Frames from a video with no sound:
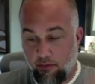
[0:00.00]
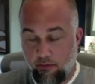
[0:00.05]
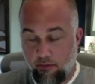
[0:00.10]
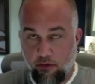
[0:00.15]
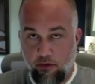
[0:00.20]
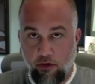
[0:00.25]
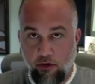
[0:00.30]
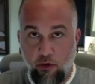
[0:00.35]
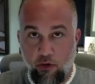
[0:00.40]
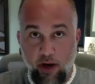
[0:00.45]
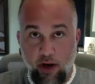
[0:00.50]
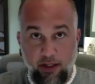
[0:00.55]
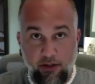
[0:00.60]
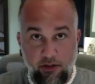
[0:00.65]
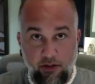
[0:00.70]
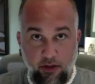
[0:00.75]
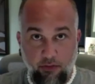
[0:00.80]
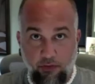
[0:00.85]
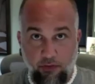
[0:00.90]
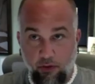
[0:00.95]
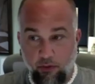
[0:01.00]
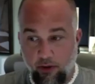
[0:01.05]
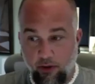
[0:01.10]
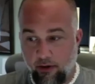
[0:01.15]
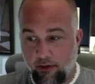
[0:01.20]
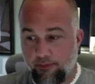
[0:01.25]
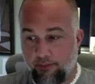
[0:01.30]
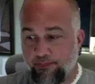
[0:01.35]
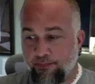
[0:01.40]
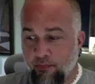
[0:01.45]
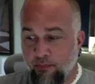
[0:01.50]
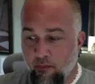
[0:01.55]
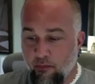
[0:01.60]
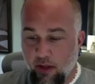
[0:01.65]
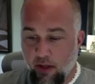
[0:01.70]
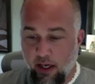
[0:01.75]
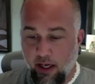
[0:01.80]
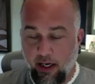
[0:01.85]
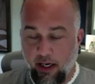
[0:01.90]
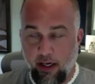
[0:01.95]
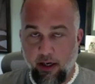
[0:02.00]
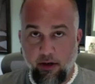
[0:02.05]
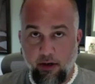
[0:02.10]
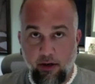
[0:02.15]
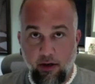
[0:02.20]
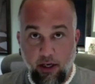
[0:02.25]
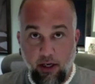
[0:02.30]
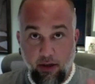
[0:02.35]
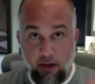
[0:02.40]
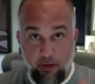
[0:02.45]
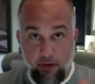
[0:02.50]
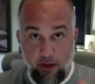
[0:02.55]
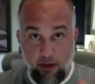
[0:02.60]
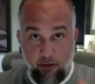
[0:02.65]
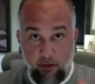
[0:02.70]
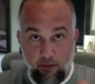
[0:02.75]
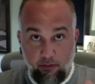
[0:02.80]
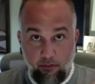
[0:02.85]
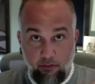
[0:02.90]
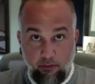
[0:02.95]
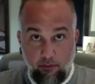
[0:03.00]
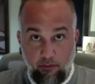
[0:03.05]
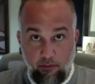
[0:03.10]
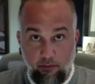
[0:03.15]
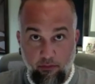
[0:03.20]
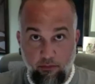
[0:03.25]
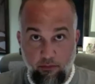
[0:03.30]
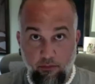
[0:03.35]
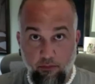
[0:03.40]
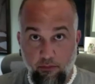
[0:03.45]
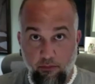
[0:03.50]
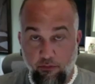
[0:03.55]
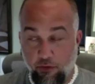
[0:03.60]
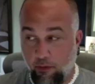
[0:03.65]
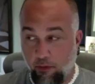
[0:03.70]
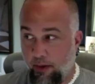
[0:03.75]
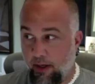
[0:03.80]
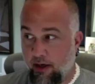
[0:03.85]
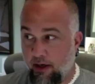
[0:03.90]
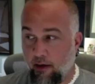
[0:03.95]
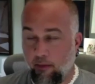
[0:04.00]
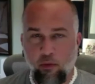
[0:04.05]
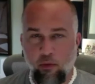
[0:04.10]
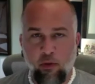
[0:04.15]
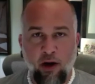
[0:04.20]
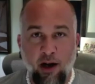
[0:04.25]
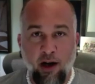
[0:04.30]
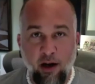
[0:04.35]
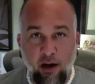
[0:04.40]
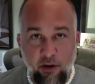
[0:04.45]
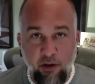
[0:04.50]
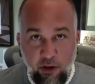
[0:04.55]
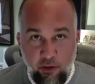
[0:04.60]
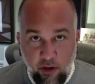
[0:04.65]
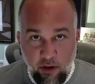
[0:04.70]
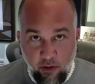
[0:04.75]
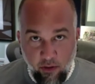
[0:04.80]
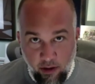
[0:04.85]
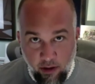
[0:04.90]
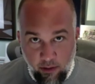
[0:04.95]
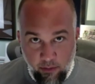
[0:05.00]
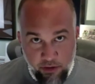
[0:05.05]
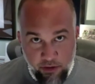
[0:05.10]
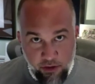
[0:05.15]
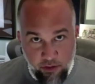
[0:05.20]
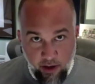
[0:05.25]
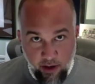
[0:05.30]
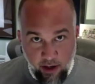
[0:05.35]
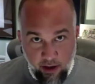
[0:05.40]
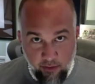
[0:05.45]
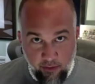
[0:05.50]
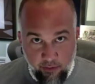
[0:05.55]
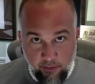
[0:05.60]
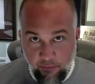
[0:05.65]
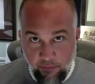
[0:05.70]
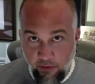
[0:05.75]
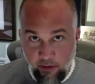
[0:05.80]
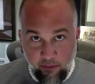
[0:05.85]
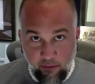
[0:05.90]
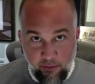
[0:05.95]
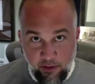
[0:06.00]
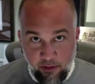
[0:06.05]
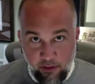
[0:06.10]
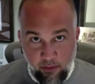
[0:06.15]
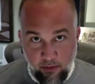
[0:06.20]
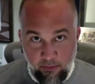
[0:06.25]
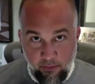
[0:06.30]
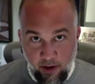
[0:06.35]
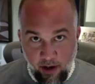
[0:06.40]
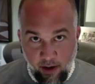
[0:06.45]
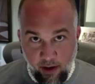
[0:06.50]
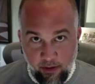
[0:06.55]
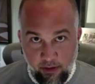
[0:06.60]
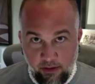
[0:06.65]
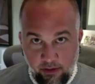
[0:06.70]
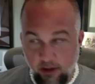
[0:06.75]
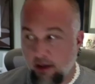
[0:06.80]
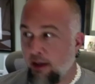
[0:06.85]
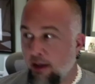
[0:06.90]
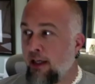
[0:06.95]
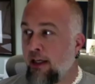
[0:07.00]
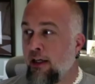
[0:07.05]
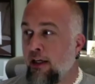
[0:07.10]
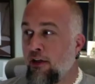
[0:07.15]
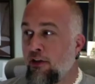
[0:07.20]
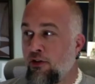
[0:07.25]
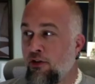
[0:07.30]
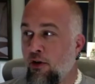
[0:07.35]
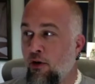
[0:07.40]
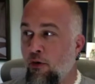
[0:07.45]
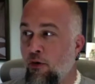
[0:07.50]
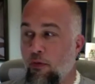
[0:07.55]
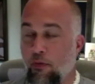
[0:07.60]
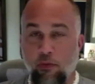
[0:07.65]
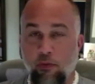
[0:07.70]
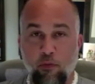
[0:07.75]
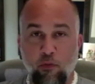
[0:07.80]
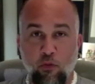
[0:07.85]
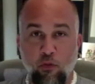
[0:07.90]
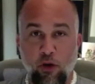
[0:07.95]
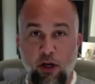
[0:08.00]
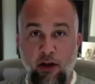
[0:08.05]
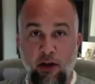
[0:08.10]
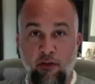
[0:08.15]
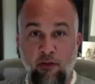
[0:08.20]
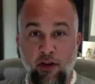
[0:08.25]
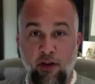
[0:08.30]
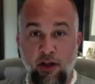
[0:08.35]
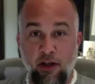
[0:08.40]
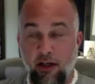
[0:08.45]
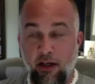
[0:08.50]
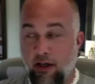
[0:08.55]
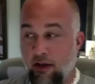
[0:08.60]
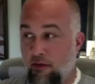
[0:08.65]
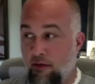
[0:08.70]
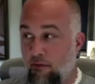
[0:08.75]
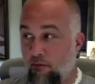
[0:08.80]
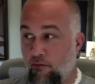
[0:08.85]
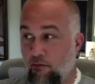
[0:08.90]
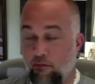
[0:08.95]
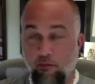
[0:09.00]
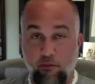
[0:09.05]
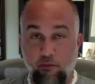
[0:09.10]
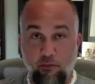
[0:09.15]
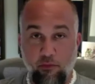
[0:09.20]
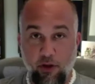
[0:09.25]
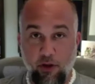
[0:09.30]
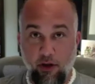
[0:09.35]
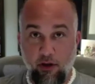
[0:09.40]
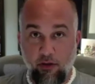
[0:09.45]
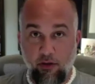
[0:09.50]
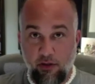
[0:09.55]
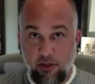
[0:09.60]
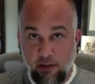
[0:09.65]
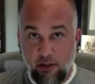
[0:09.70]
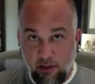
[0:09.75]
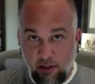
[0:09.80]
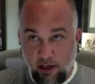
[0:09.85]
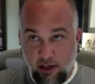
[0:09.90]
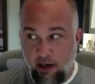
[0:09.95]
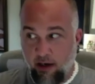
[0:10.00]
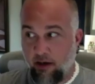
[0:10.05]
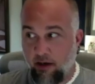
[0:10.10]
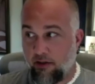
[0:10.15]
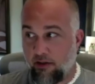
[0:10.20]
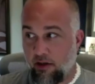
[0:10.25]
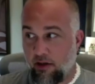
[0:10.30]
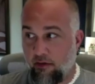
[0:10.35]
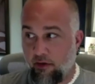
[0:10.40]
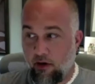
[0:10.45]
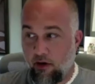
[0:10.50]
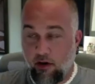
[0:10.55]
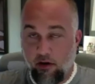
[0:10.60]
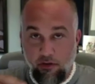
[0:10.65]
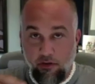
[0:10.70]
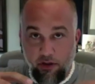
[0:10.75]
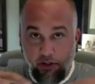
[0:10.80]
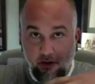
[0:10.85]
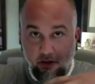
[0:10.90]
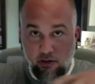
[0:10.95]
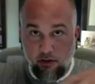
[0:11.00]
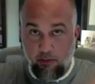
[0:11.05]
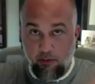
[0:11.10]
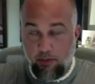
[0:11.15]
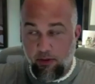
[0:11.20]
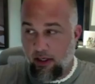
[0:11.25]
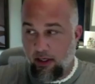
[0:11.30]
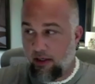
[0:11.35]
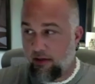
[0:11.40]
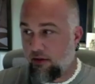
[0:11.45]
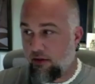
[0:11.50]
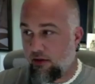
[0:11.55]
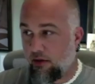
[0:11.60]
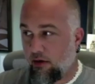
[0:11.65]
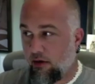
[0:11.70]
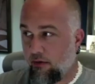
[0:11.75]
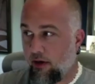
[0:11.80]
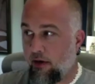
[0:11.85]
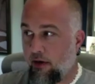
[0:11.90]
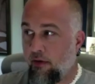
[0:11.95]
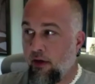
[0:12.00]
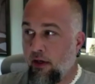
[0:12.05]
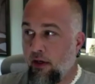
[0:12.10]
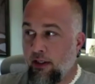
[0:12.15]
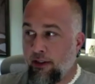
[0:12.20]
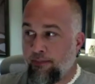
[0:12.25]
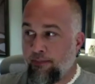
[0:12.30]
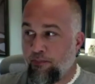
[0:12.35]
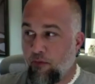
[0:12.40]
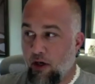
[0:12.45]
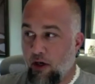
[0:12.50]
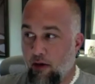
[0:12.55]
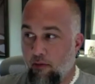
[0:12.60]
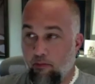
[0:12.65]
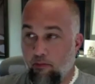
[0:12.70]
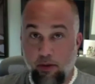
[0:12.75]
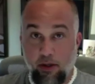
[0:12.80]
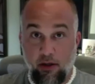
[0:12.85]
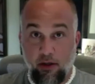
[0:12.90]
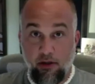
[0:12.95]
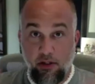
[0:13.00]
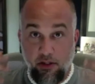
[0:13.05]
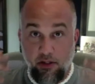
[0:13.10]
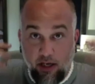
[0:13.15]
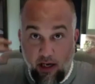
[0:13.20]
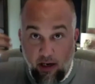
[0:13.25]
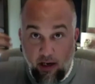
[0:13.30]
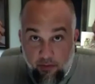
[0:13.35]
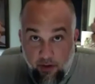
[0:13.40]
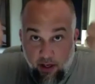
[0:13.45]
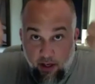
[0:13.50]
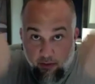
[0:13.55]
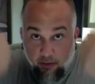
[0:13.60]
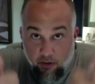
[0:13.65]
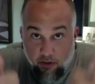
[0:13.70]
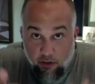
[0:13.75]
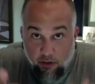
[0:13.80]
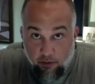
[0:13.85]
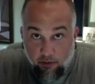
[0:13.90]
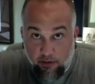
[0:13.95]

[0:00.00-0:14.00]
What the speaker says: crates, if you will, and then for pickup. Well, how do you know how much you have if they're invisible fibers? So in the slyness of it all, and these little plants that are around, Bugs and Daffy have cloaked